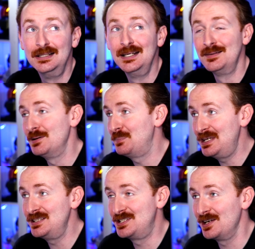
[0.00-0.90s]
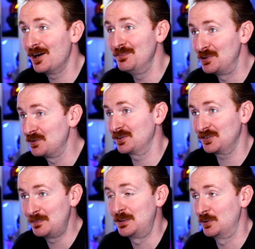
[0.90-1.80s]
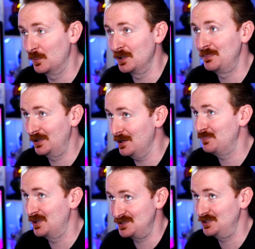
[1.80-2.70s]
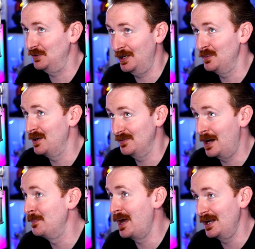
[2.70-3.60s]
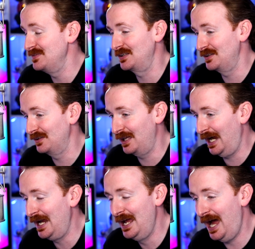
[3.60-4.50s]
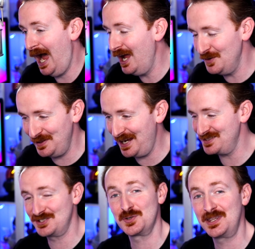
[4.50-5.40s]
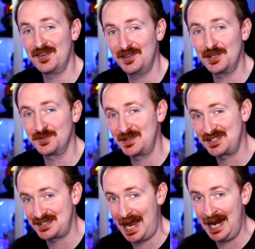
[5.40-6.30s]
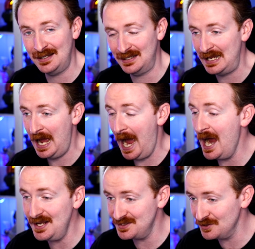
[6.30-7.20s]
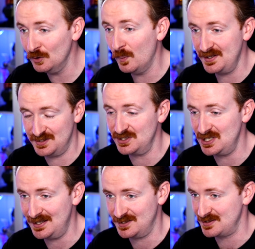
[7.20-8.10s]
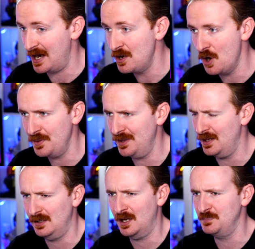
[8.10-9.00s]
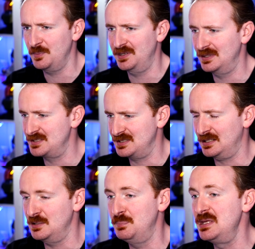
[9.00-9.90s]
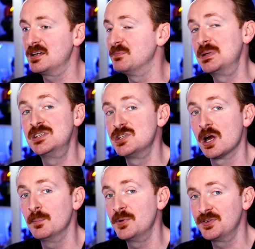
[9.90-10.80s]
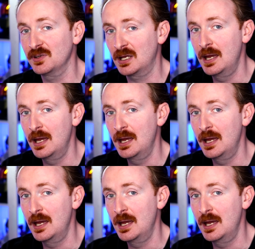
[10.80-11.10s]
But PGR music's made me want to pick up punishinggrayraven. I'm not even going to lie. I hope you guys enjoyed that video as much as I did. I still want suggestions. I know that a lot of people think this is like the peak of PGR music.